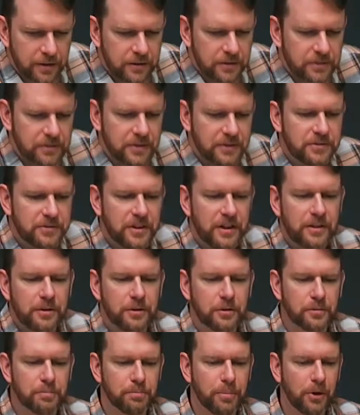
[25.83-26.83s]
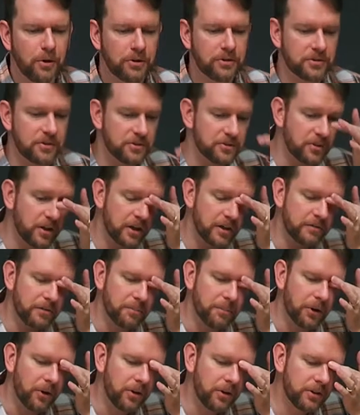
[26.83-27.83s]
It's the standard box inside of a
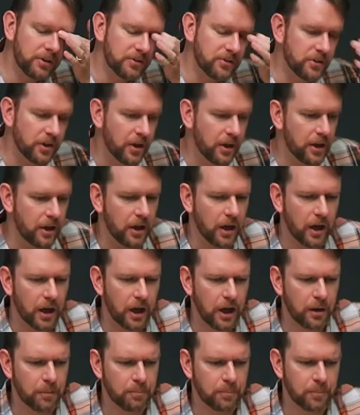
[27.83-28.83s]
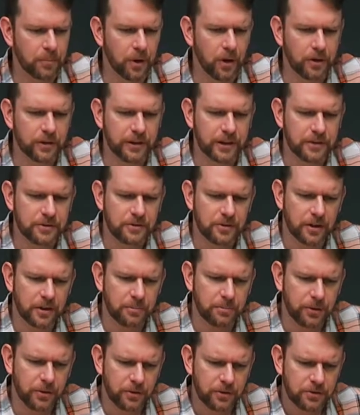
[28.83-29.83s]
box. On the
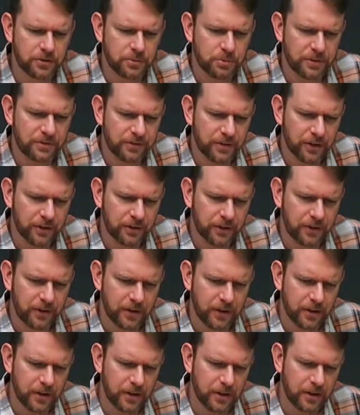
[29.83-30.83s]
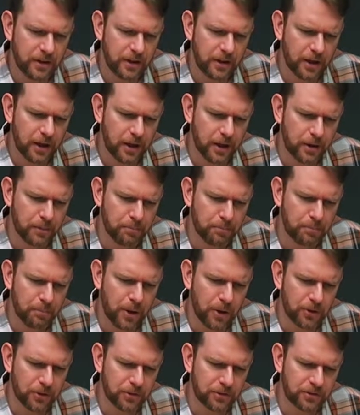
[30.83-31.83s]
inside box, we've got the
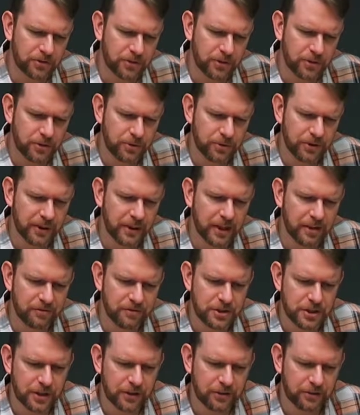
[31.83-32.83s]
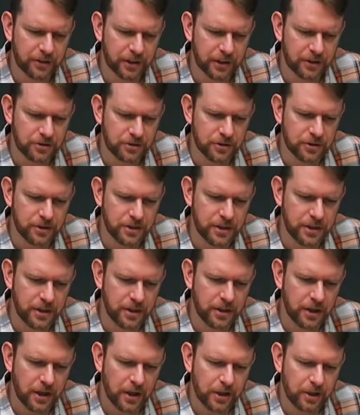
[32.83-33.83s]
model SKU, the
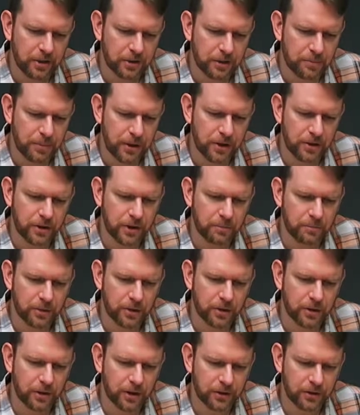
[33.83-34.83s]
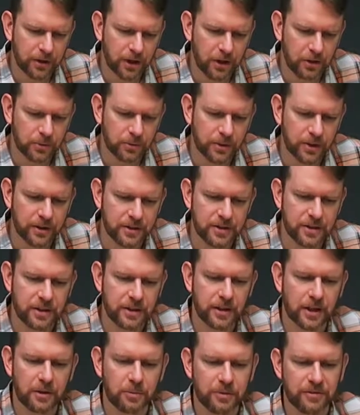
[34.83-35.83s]
FG300D, got the part number, got the hardware
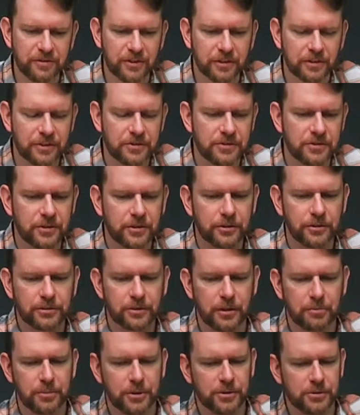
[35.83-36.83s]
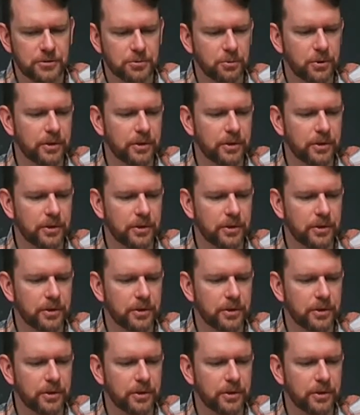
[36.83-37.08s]
ID, and we've got the serial number as